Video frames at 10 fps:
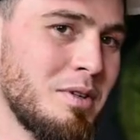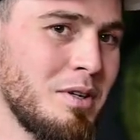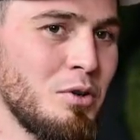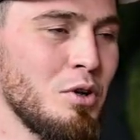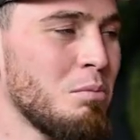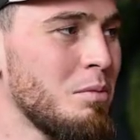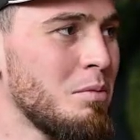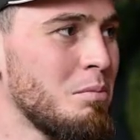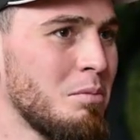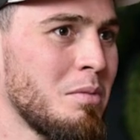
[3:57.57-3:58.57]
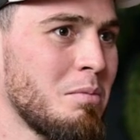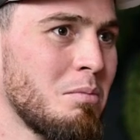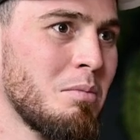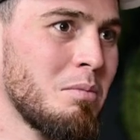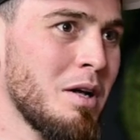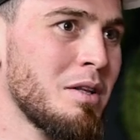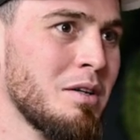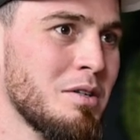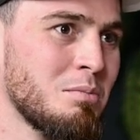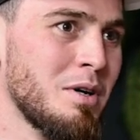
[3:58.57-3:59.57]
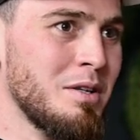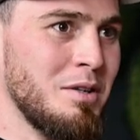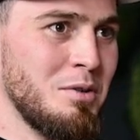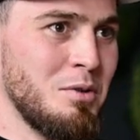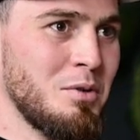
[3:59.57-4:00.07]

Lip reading: you know, mother is mother, you,